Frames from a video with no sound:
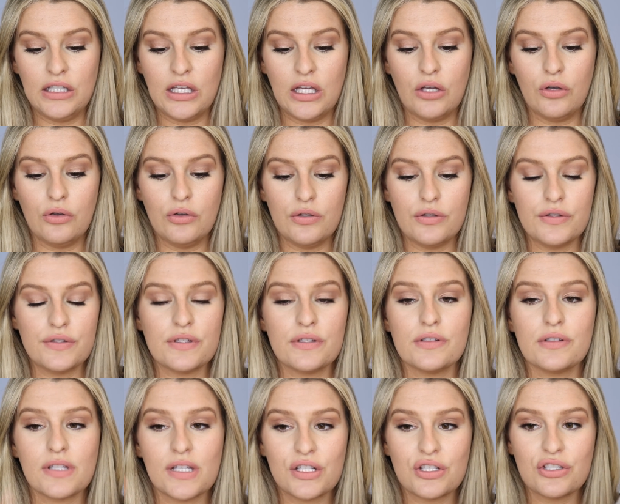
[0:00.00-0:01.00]
giggles,
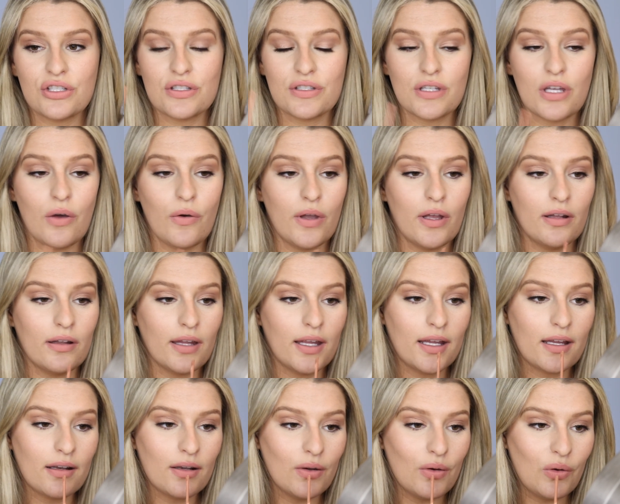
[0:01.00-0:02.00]
let's just go in
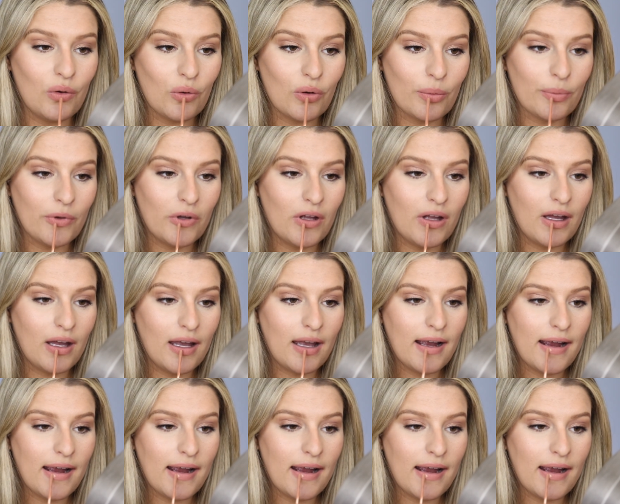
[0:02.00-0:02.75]
like normal.